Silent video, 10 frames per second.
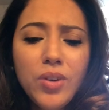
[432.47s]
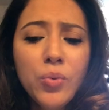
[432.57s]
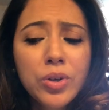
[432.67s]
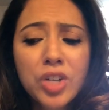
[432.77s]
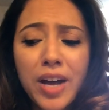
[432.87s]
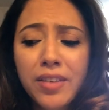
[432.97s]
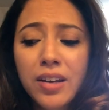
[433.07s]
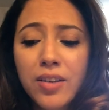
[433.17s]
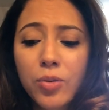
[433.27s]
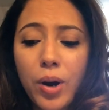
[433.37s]
which I
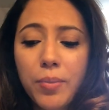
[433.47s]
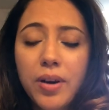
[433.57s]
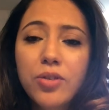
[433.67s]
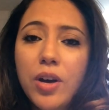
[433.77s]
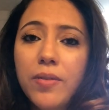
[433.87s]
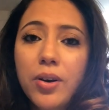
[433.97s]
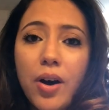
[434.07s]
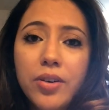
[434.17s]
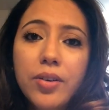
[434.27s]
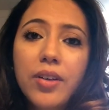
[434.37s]
think is great because you have a
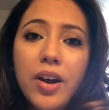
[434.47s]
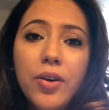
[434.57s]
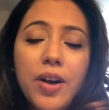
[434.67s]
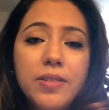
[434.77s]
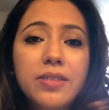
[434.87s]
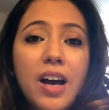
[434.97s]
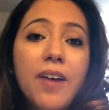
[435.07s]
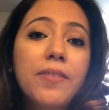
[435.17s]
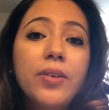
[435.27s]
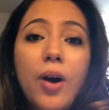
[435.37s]
doctor there, you have
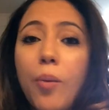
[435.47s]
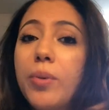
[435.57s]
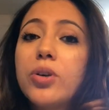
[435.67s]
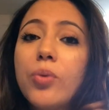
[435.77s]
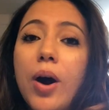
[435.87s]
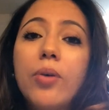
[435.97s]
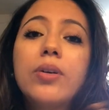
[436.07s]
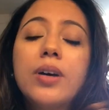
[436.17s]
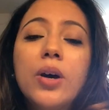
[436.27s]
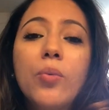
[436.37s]
staff, and they're helping you out
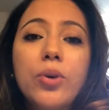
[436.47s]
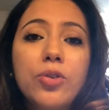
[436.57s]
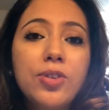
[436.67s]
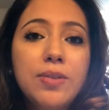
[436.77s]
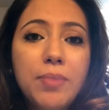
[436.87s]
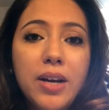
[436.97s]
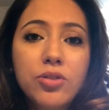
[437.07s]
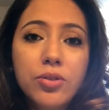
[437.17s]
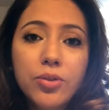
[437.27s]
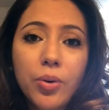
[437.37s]
when you're seeing
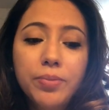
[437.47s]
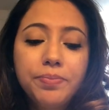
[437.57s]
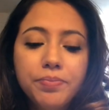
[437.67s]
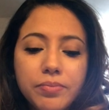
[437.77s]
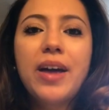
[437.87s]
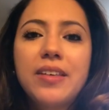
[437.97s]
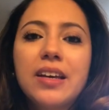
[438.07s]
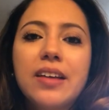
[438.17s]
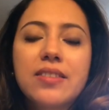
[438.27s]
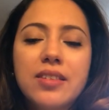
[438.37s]
patients. So I
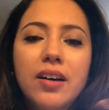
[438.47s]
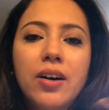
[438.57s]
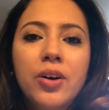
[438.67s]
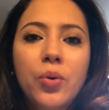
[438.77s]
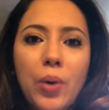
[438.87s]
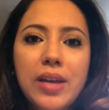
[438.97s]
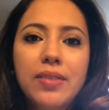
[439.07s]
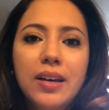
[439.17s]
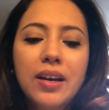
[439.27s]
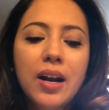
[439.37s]
think it's a great
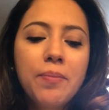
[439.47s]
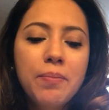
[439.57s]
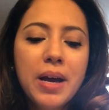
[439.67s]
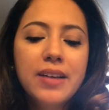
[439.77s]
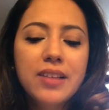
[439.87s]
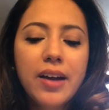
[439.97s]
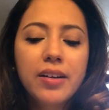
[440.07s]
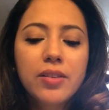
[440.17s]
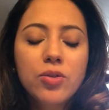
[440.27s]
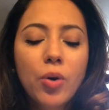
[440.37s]
thing and I'm
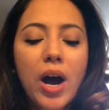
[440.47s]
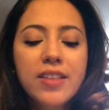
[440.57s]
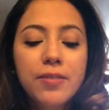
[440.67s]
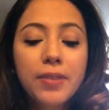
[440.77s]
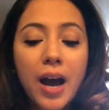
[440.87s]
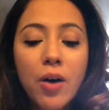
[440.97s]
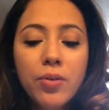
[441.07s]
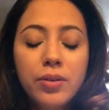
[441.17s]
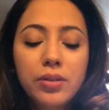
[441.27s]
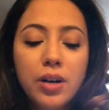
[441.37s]
excited. So as of now,
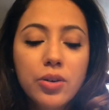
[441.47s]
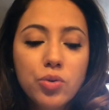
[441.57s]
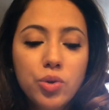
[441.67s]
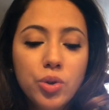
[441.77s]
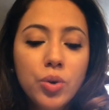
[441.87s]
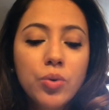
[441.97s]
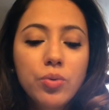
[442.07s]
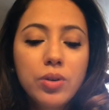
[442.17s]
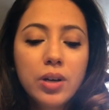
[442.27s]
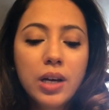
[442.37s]

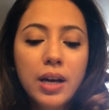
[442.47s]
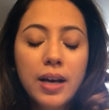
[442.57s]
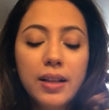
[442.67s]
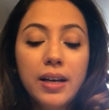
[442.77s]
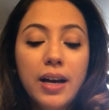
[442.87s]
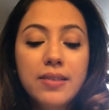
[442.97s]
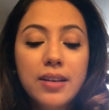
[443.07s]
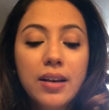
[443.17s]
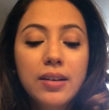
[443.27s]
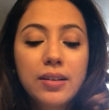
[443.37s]
June, like I
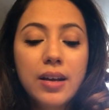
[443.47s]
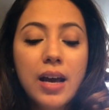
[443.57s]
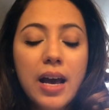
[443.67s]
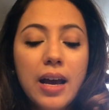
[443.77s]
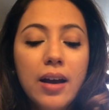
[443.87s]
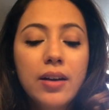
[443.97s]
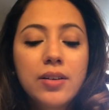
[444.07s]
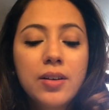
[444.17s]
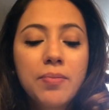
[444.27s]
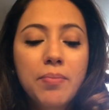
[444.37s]
said,
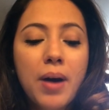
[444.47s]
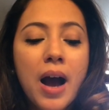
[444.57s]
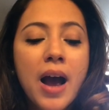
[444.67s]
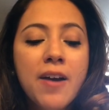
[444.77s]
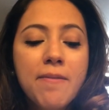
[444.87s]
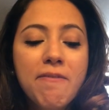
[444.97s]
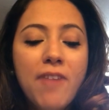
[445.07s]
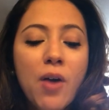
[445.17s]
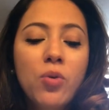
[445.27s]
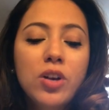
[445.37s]
and my
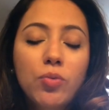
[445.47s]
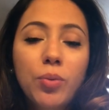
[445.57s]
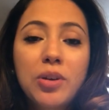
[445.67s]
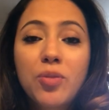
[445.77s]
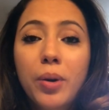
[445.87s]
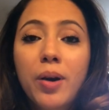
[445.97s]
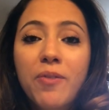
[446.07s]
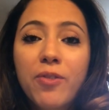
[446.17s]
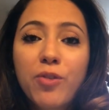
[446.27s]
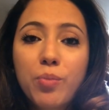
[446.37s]
5 weeks will be split up
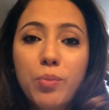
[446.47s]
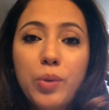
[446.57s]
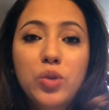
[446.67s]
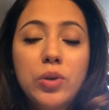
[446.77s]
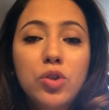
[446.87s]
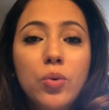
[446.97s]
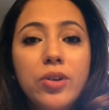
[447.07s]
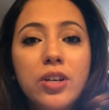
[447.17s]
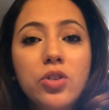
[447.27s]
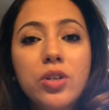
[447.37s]
between 2
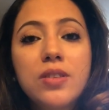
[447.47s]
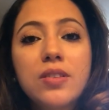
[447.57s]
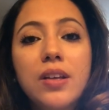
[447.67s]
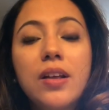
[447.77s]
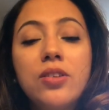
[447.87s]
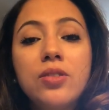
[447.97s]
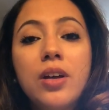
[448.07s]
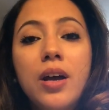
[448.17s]
rotations, and then